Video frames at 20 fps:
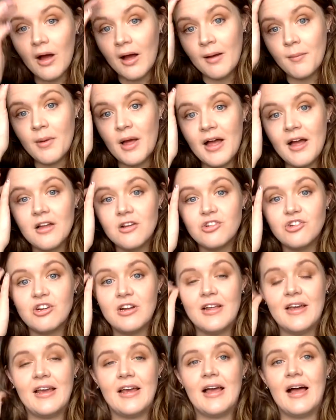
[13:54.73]
I'm
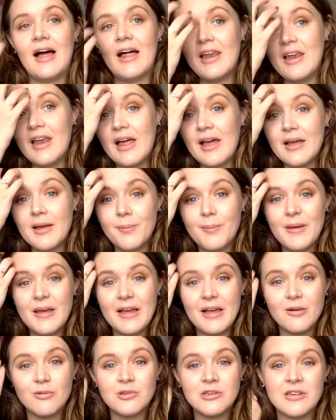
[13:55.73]
actually, I like being
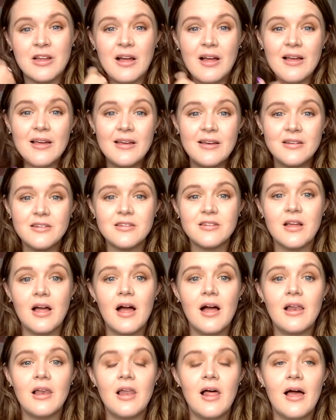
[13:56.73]
outside.
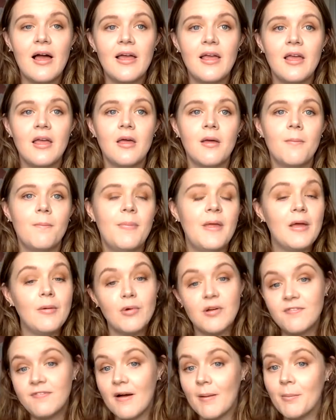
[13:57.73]
I like being
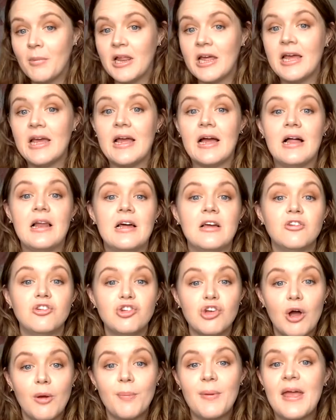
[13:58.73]
with family. I like
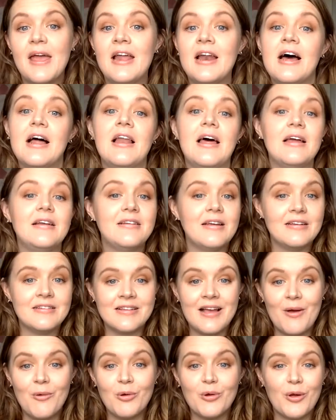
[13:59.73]
shopping. I like days
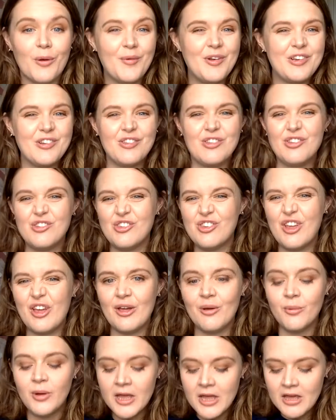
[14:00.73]
out, going to the
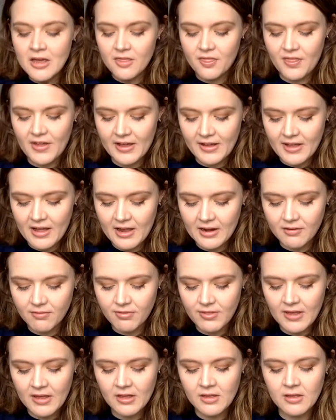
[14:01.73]
zoo, that kind of
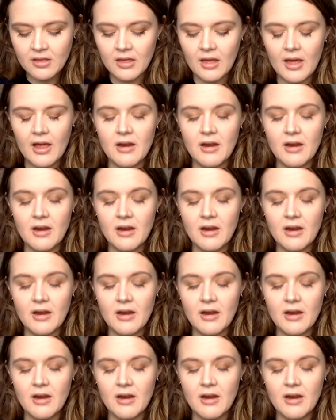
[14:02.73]
thing.